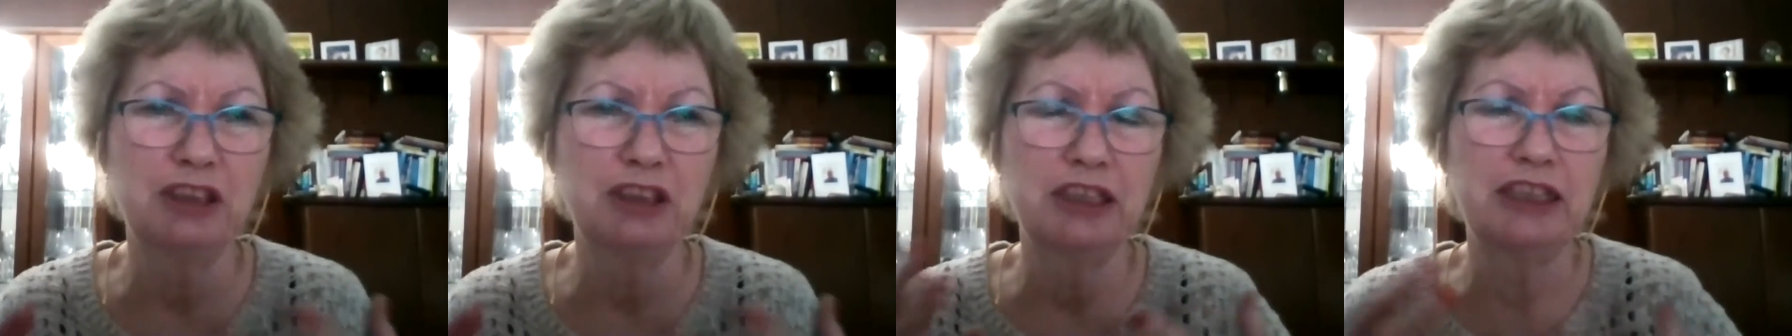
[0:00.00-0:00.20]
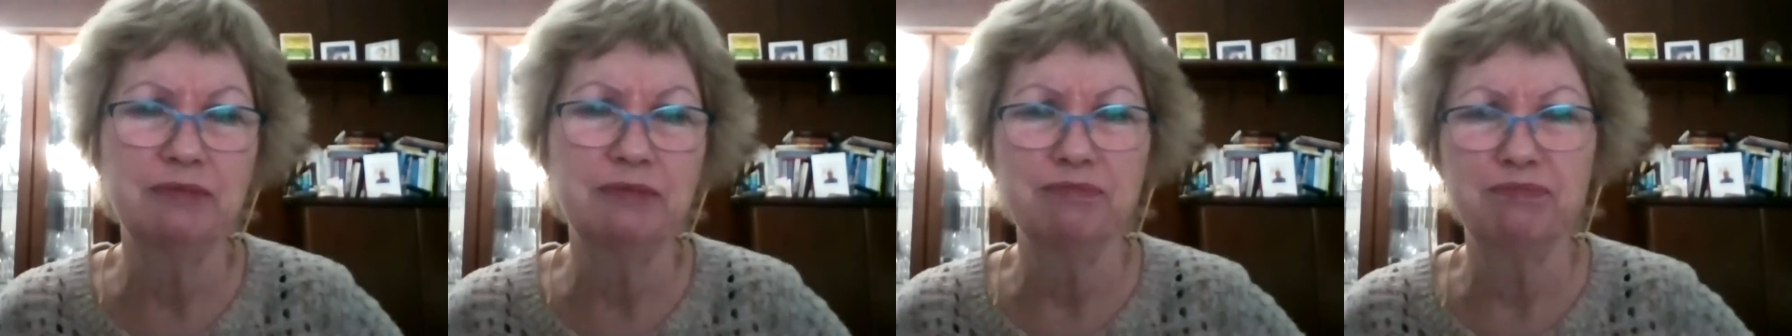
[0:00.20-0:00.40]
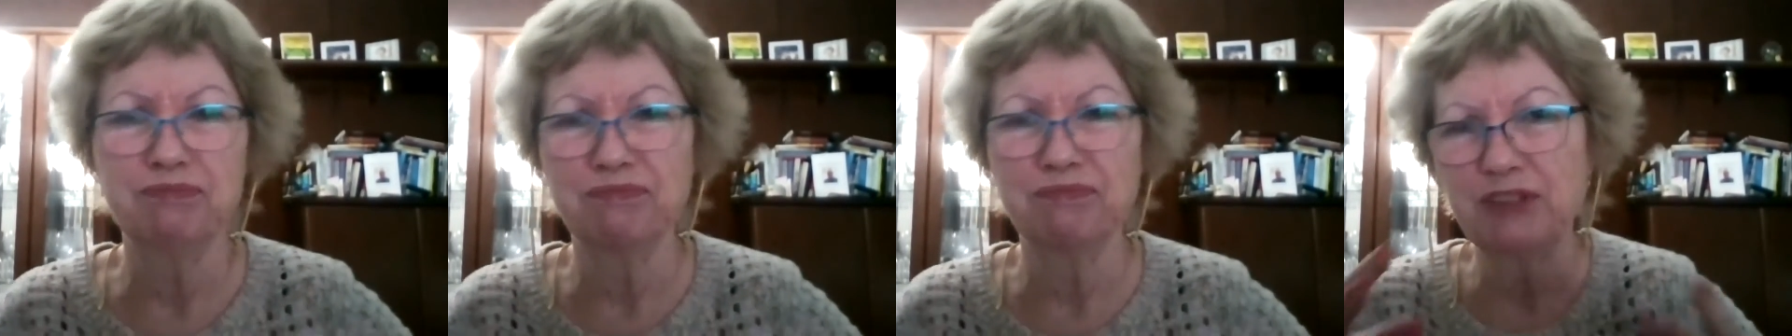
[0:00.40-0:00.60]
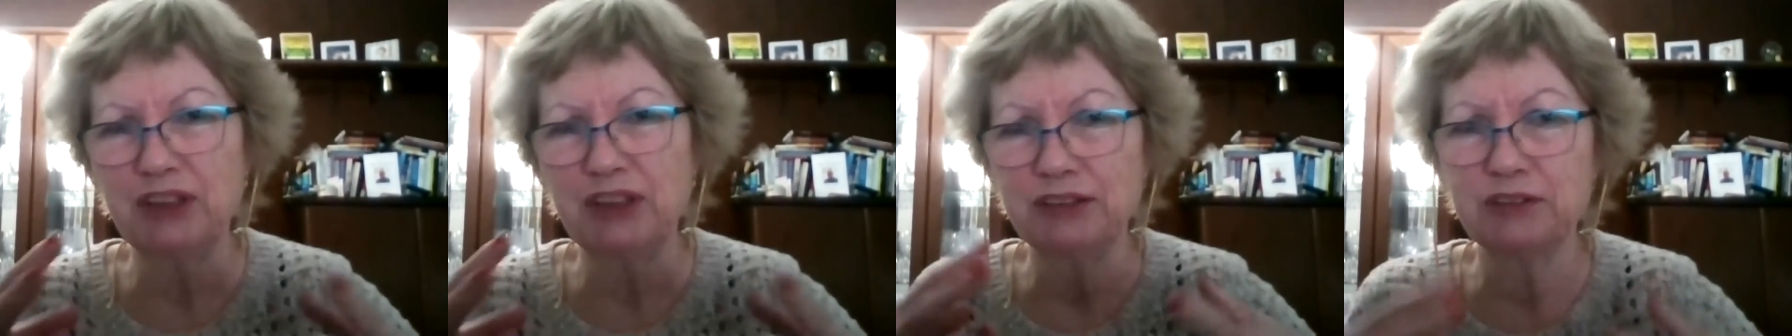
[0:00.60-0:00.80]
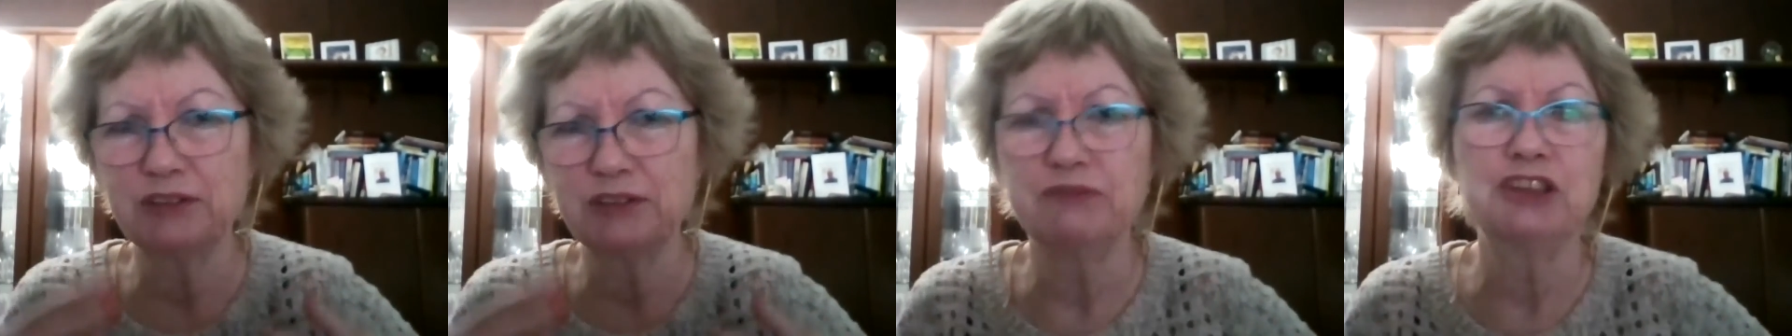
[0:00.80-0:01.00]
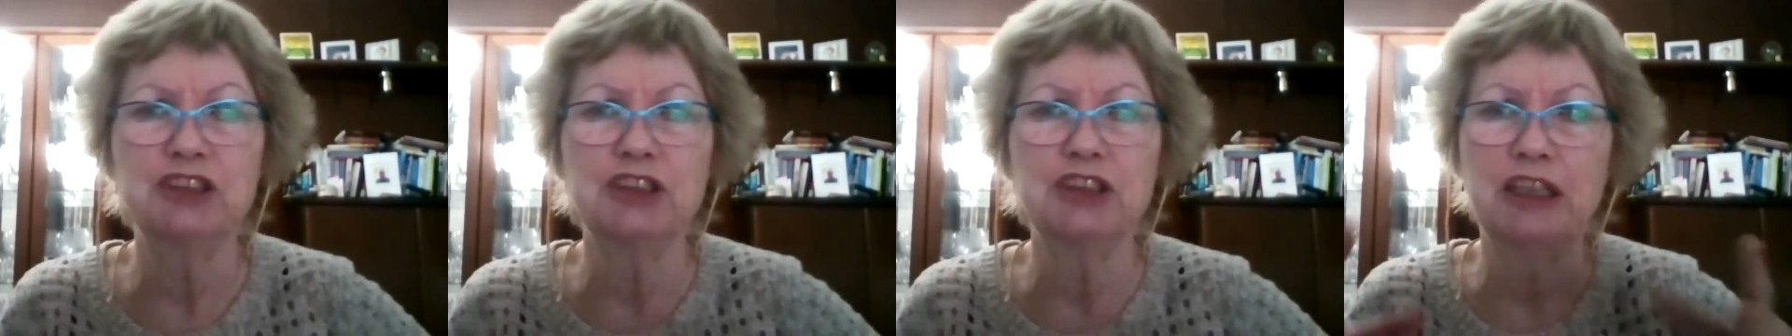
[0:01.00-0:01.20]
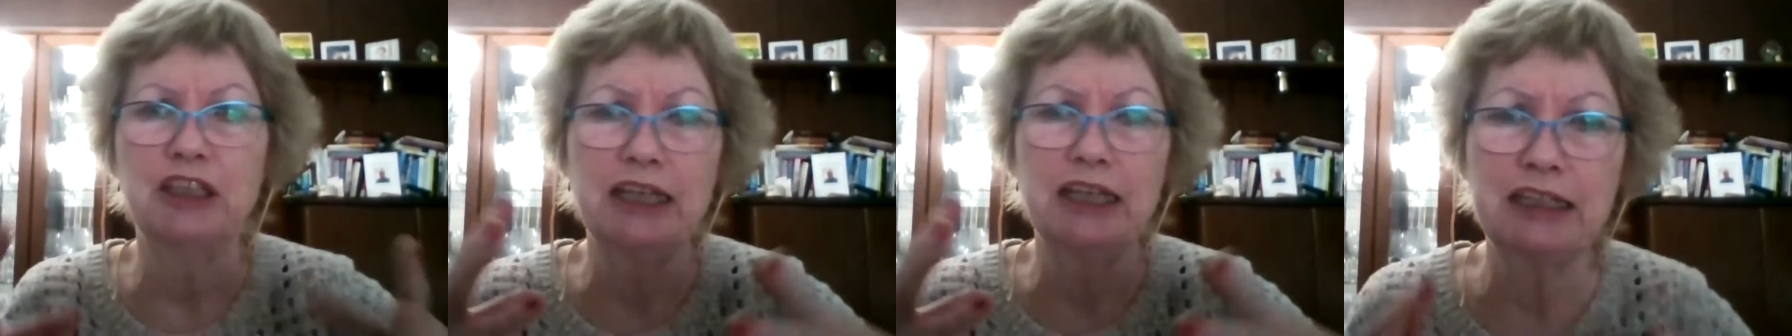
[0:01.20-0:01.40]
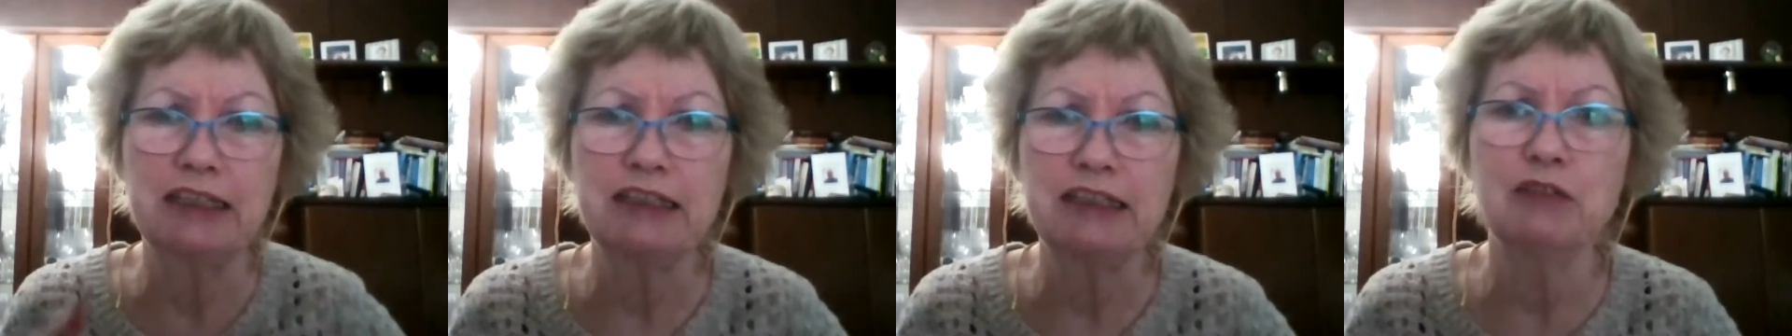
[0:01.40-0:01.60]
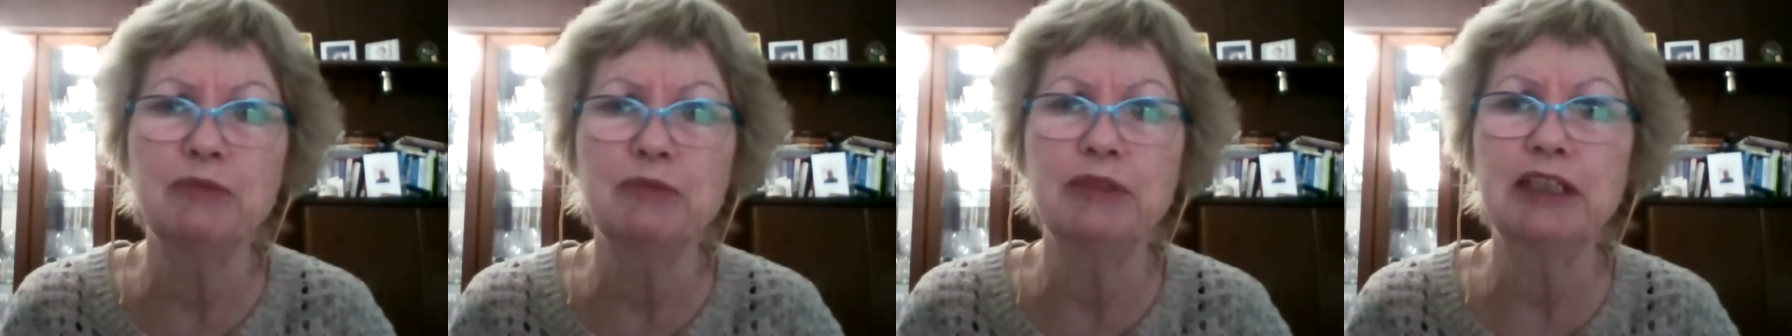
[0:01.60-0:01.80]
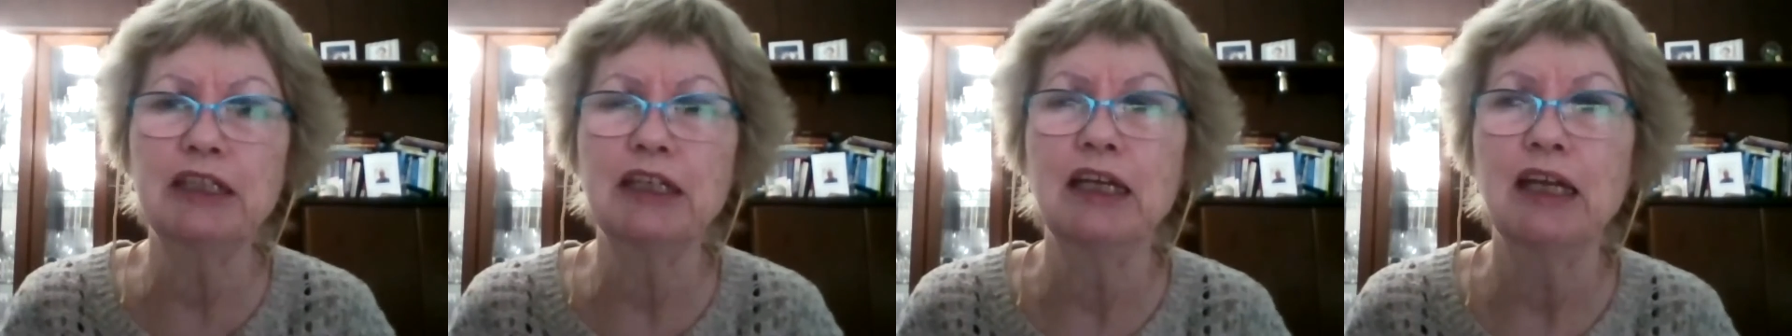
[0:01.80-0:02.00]
really sufficiently
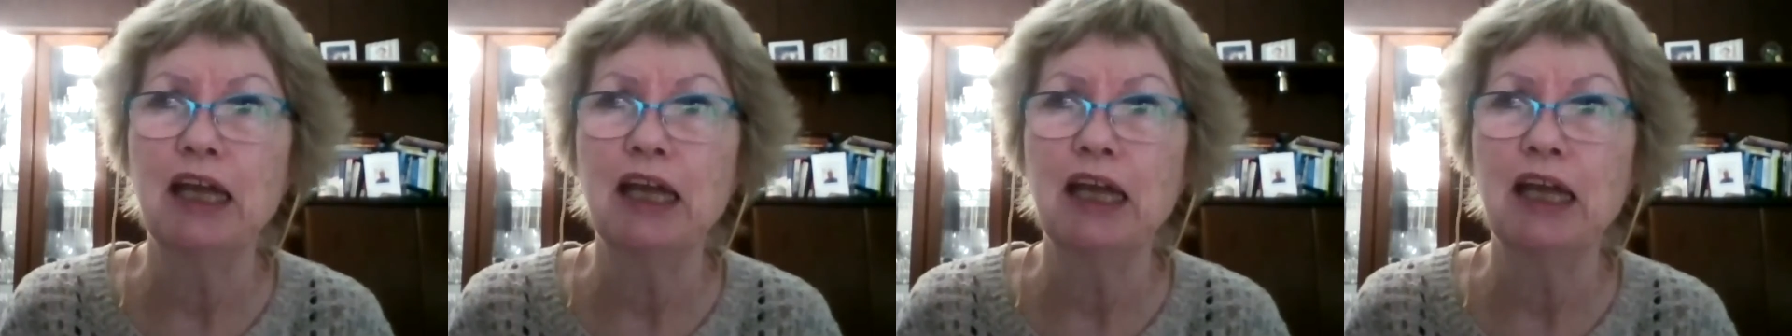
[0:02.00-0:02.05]
academic.